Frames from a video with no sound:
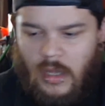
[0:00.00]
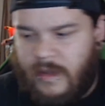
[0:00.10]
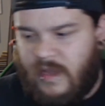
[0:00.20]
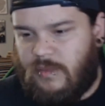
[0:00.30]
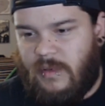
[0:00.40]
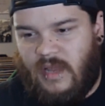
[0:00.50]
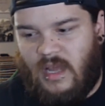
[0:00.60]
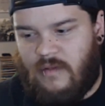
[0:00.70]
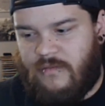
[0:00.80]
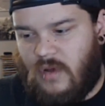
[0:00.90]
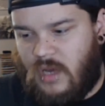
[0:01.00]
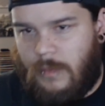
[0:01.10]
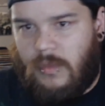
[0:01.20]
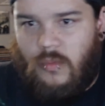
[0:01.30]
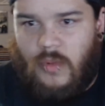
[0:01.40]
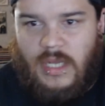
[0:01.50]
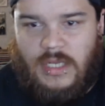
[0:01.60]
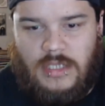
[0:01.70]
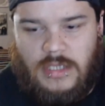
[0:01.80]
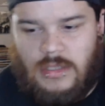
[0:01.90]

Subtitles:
It's been down for a couple of weeks,